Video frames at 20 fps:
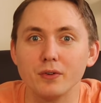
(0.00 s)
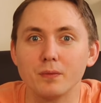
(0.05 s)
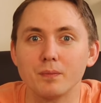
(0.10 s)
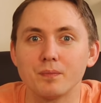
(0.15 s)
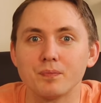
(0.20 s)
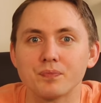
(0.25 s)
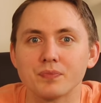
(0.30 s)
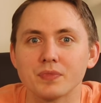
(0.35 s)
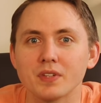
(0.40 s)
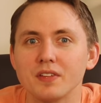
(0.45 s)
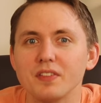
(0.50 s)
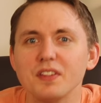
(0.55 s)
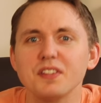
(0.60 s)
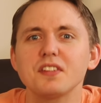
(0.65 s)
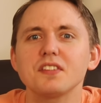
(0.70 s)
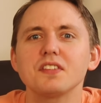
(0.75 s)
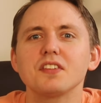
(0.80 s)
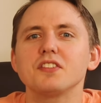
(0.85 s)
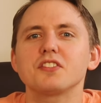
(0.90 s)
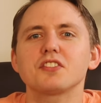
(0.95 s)
And this
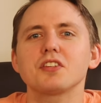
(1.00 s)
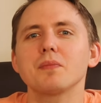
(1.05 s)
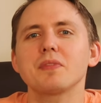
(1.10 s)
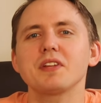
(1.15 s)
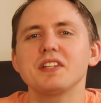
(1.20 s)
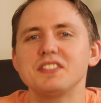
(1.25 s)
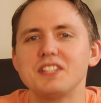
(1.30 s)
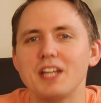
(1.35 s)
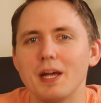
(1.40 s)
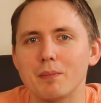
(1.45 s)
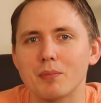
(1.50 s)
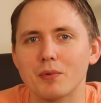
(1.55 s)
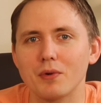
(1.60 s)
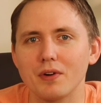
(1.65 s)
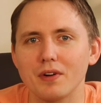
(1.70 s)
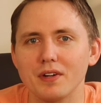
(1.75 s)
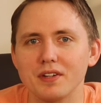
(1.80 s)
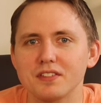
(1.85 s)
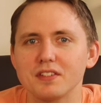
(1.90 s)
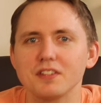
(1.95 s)
isn't something
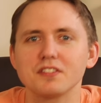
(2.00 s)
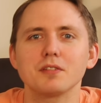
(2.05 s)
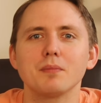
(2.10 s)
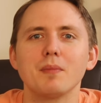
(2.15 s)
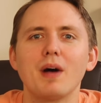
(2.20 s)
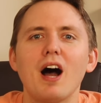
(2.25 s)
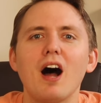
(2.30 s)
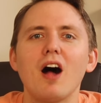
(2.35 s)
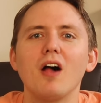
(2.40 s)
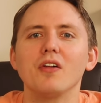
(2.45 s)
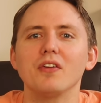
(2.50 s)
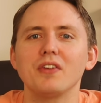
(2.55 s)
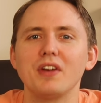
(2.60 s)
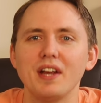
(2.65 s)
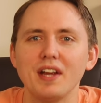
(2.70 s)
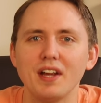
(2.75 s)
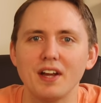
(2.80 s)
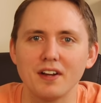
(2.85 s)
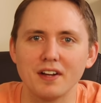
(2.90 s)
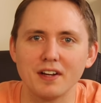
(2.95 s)
temporary. It's not some
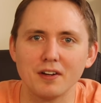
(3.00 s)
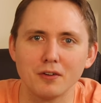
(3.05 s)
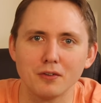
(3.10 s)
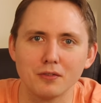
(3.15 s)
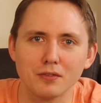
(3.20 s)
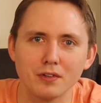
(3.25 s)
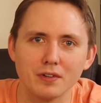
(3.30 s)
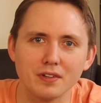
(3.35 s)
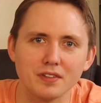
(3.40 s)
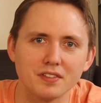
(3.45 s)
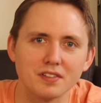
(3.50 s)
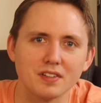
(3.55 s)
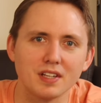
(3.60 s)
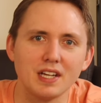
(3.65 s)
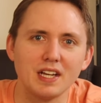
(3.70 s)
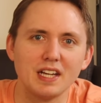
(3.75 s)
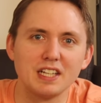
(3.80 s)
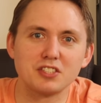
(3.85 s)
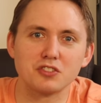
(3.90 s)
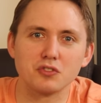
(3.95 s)
holiday hangover. It's
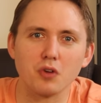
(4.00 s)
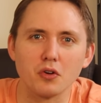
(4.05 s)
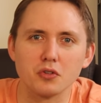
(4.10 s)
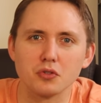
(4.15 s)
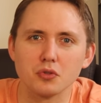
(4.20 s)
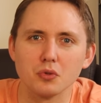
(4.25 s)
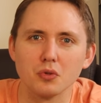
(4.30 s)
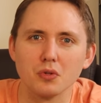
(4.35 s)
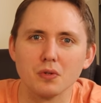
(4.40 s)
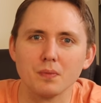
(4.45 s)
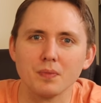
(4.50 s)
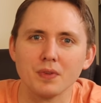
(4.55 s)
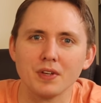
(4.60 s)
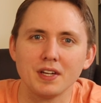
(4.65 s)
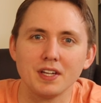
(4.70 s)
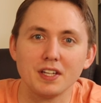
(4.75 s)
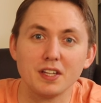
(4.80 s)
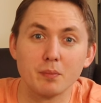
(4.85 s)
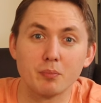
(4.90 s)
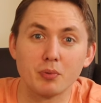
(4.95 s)
structural,
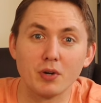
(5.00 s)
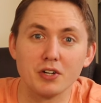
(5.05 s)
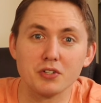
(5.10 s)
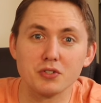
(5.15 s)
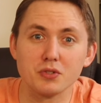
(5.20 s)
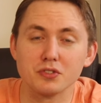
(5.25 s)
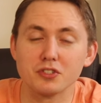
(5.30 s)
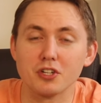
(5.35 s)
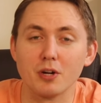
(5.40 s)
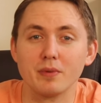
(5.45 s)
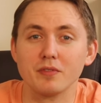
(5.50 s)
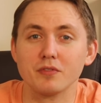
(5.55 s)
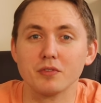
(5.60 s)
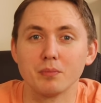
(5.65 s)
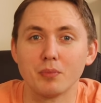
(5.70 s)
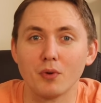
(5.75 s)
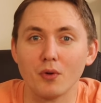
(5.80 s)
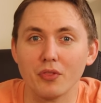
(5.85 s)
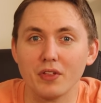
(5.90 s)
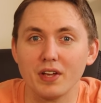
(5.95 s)
and the pressure is coming
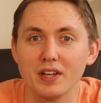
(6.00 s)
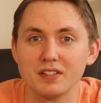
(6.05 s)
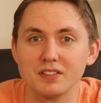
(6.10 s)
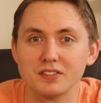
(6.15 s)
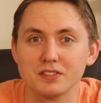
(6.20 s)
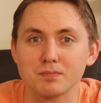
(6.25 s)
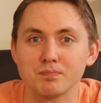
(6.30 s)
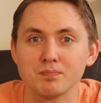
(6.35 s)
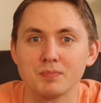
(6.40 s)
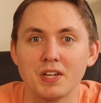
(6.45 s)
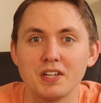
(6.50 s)
from both ends.